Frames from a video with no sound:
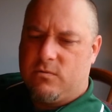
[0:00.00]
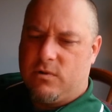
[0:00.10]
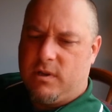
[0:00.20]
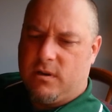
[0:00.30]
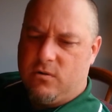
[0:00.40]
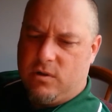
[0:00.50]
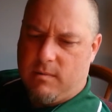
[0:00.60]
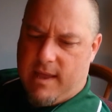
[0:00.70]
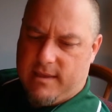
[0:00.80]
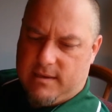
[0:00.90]
really cool
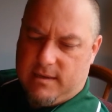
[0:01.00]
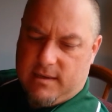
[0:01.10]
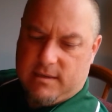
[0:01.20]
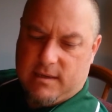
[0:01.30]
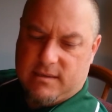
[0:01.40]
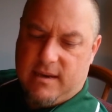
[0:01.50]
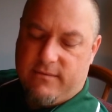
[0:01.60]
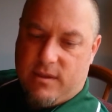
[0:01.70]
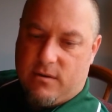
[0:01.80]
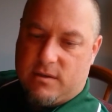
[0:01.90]
about this disc is
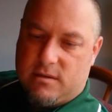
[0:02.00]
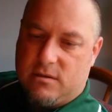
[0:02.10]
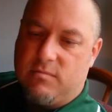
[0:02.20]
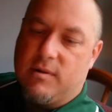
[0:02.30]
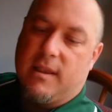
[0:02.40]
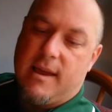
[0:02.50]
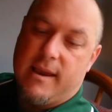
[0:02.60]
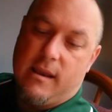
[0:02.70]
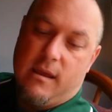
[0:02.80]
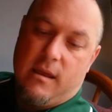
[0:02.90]
even though it's super
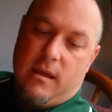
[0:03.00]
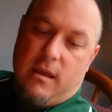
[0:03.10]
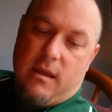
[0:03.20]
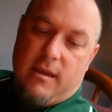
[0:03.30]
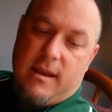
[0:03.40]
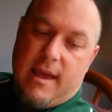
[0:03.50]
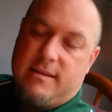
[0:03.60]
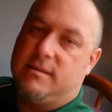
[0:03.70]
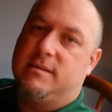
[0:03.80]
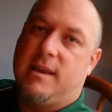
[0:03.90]
light, it has
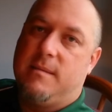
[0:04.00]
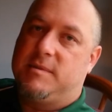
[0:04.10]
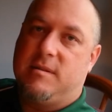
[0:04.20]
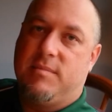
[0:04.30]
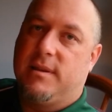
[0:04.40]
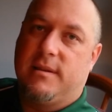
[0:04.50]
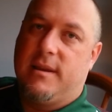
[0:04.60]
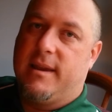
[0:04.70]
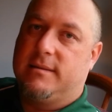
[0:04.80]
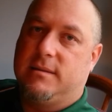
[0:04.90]
the same stability
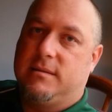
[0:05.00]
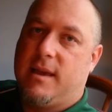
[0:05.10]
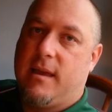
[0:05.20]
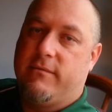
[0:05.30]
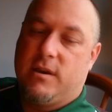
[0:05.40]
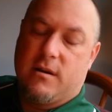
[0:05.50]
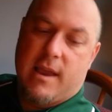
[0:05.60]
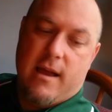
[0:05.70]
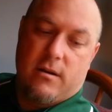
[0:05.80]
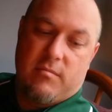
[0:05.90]
as its heavier
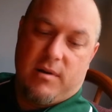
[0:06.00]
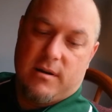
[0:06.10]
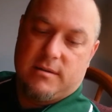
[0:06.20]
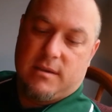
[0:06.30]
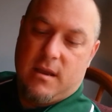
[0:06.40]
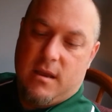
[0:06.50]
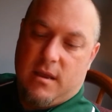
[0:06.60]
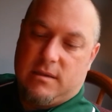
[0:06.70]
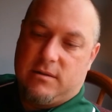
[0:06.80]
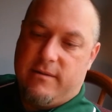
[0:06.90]
counterparts.
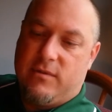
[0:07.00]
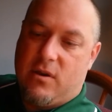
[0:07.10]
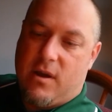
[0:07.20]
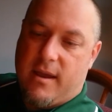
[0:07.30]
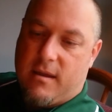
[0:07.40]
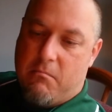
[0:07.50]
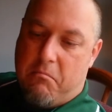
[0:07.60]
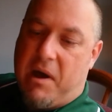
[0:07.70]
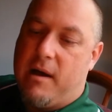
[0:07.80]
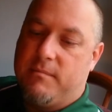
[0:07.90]
So even though I can
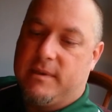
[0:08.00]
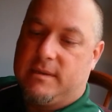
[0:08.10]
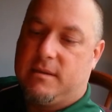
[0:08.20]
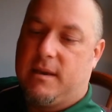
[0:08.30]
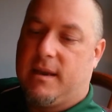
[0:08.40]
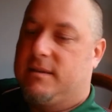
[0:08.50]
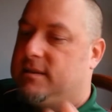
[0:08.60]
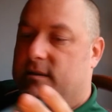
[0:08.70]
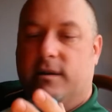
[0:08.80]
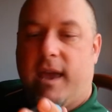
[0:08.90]
bomb this thing, I
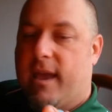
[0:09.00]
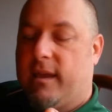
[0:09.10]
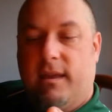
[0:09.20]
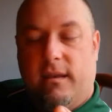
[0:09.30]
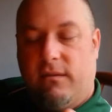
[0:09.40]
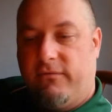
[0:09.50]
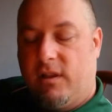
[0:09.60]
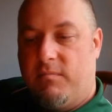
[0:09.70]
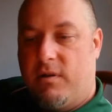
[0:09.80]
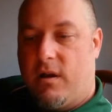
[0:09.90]
still can't get it to
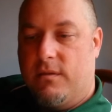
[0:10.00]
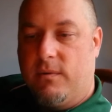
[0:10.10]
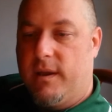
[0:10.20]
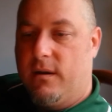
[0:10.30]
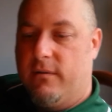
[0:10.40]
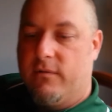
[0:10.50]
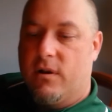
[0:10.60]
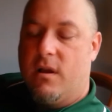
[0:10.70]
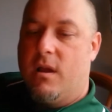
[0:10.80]
flip all the way over.